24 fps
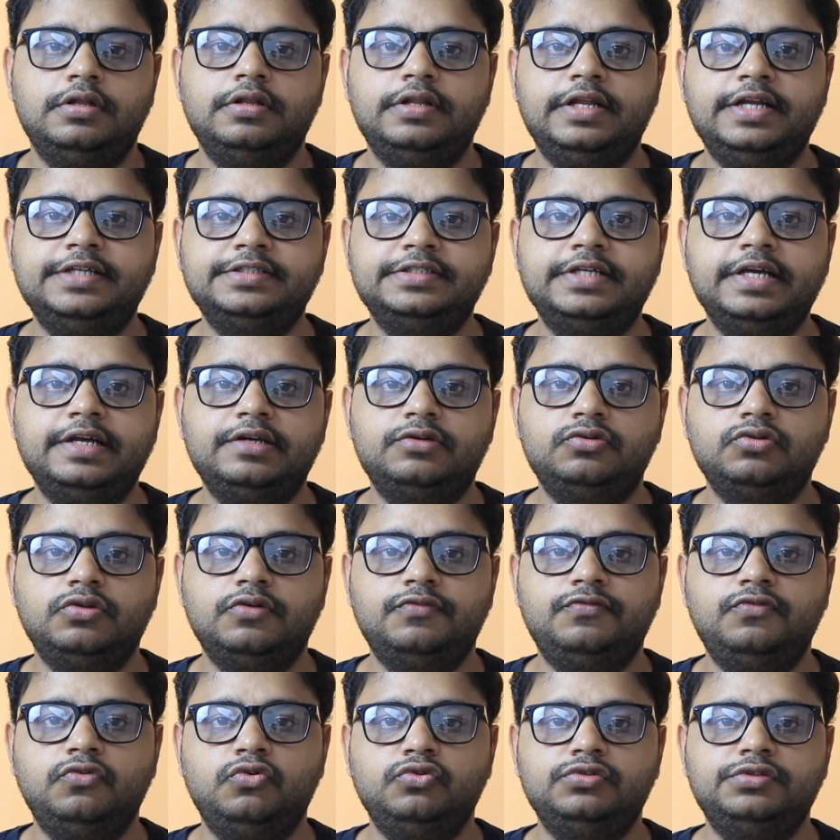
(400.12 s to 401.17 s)
Let's get to the
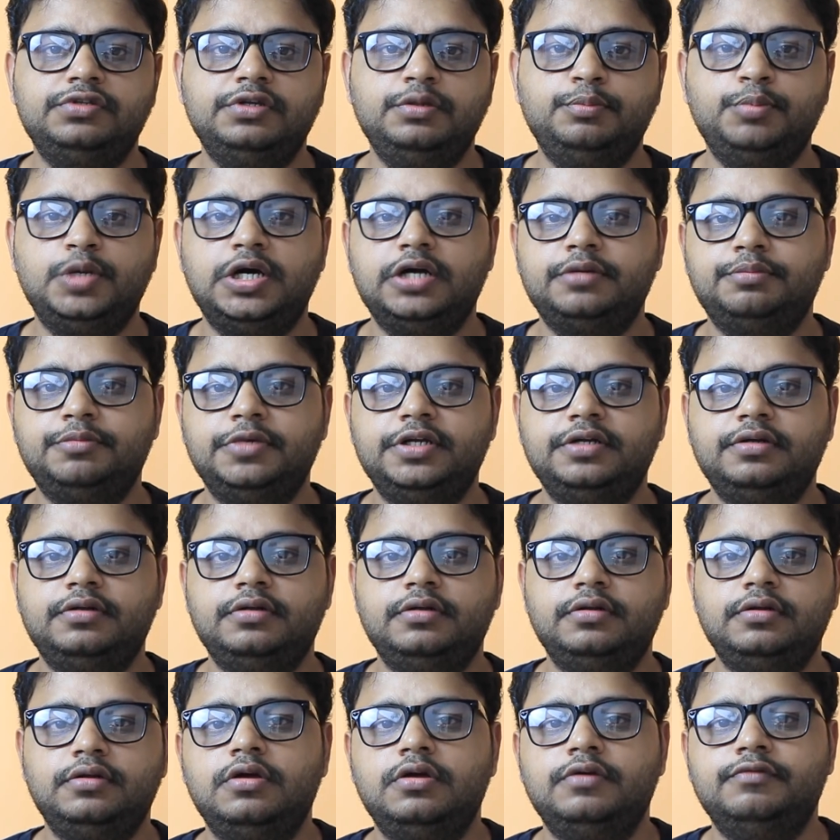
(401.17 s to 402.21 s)
fourth department,
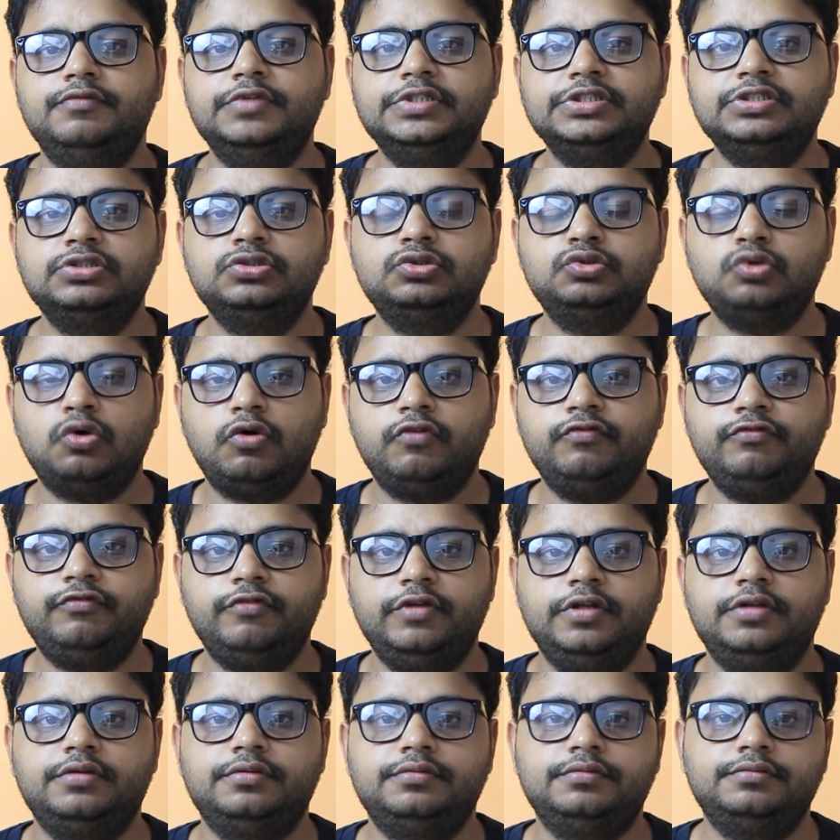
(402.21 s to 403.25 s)
which is
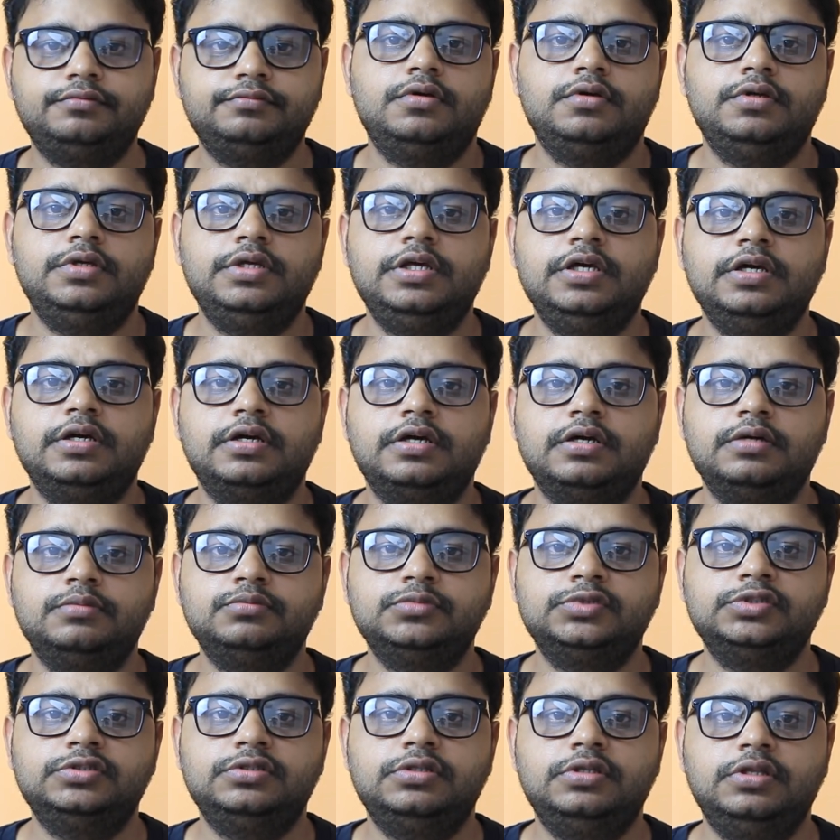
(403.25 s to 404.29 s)
software. Here
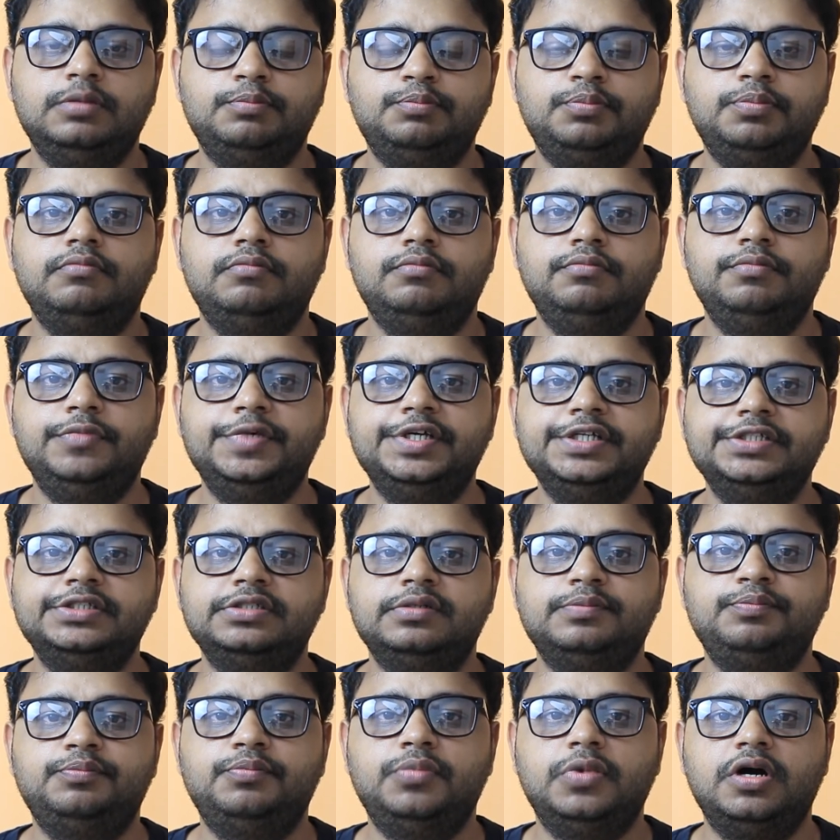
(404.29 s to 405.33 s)
comes the
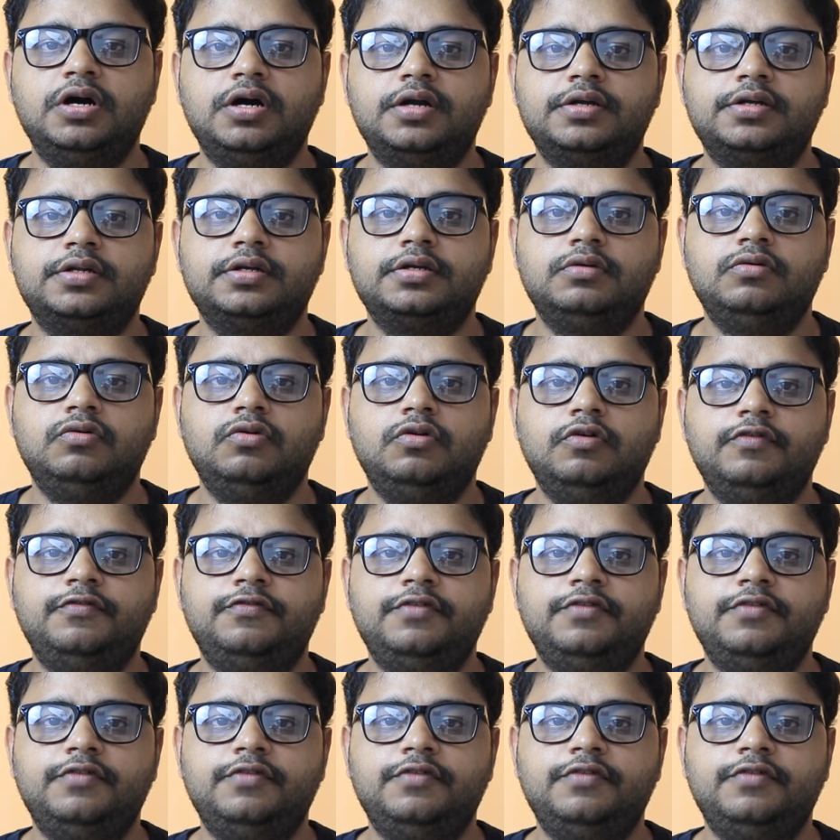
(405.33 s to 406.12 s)
major part of